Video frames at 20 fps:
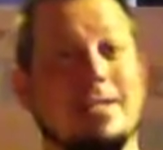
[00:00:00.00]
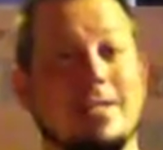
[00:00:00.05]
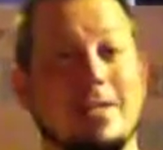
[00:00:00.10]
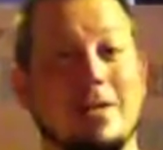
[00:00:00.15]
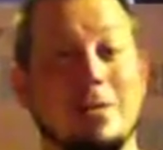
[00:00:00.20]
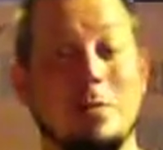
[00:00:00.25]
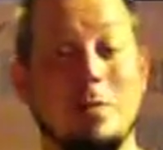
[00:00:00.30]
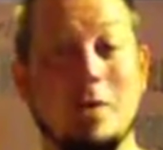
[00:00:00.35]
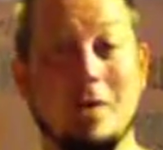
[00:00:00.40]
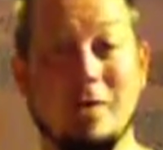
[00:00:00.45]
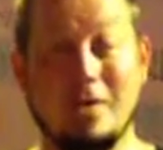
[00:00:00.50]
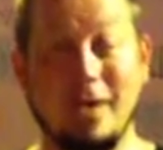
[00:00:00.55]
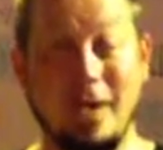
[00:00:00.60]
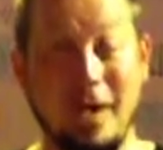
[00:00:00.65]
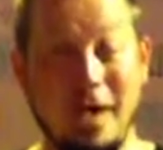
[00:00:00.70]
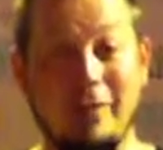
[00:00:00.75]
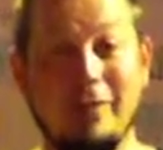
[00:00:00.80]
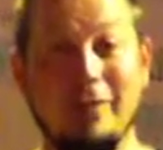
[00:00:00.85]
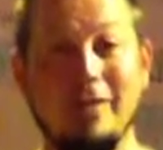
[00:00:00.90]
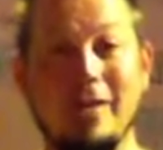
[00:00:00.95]
It's going to be
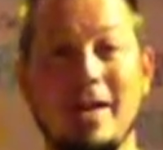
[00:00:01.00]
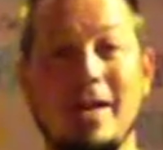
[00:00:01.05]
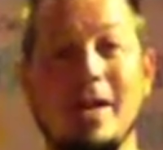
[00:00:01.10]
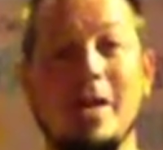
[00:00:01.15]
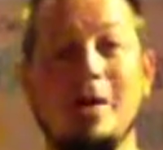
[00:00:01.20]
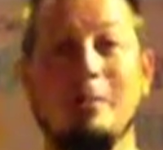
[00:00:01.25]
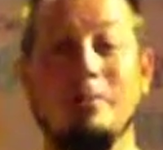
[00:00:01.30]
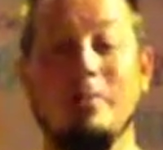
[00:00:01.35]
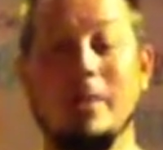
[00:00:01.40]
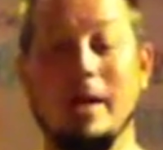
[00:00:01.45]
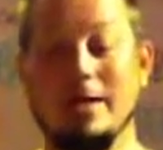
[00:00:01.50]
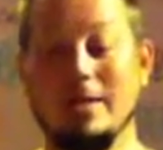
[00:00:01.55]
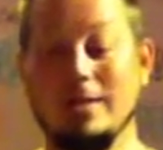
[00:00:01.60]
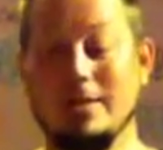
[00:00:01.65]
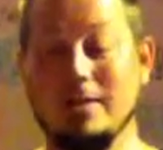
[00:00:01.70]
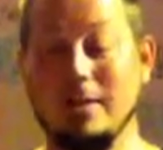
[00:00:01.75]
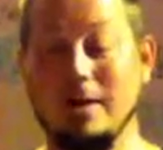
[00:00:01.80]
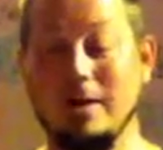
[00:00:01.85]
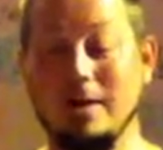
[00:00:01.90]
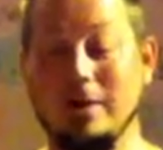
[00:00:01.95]
tough,
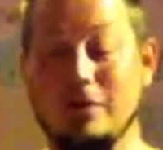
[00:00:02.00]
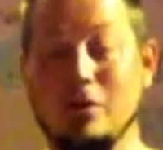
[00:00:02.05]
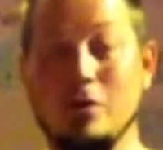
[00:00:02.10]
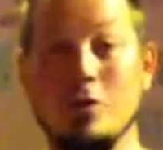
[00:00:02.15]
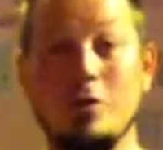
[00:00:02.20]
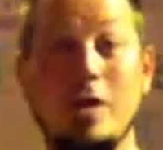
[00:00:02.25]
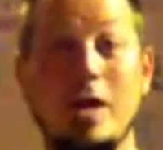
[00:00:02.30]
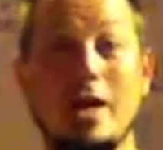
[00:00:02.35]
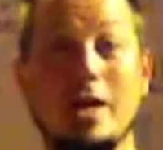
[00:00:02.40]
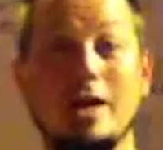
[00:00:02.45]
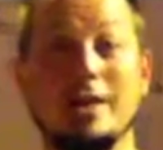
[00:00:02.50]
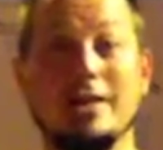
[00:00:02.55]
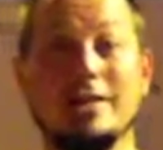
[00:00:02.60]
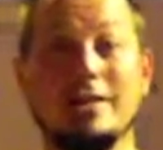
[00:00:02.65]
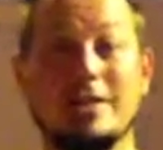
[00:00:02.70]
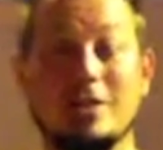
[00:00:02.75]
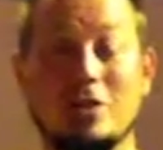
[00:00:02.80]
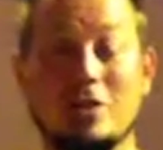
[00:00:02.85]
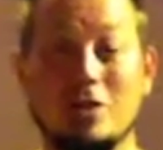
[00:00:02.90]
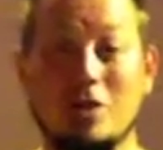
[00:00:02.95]
but uh, if you're ready,
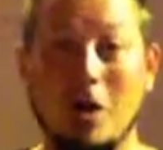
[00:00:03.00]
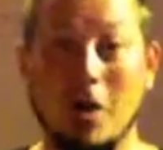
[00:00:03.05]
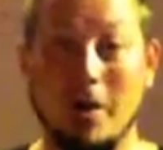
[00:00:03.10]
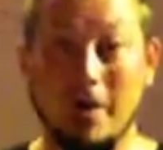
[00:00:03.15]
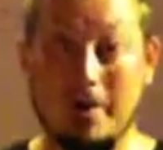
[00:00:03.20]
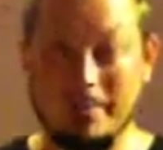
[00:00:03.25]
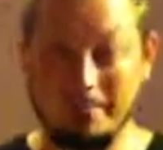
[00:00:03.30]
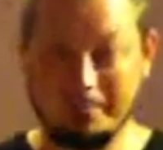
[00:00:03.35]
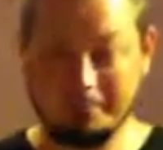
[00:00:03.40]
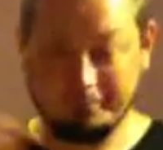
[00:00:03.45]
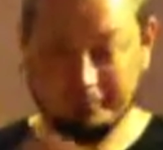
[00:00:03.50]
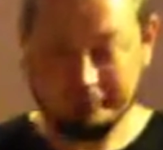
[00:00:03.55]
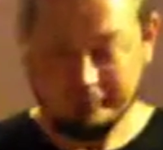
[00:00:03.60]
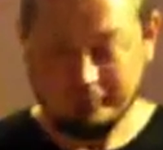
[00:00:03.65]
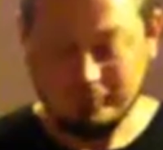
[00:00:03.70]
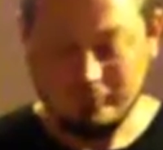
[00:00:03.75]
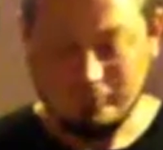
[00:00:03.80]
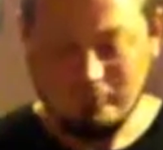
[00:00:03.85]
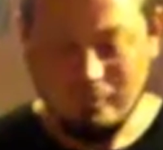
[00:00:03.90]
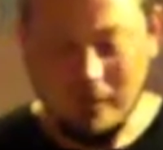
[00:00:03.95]
let's get started.
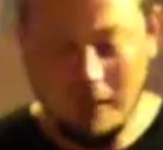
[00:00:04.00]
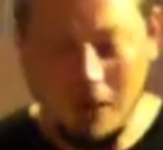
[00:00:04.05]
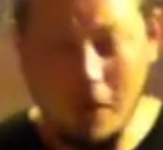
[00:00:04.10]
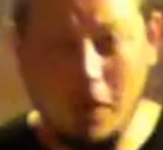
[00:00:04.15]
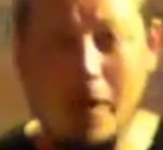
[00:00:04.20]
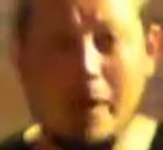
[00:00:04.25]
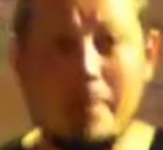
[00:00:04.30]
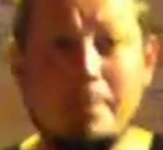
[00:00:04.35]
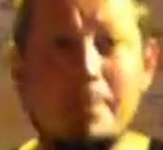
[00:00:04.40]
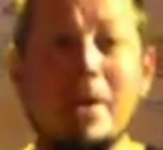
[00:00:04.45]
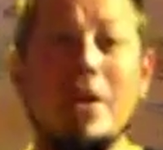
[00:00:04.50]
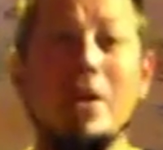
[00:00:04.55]
All right.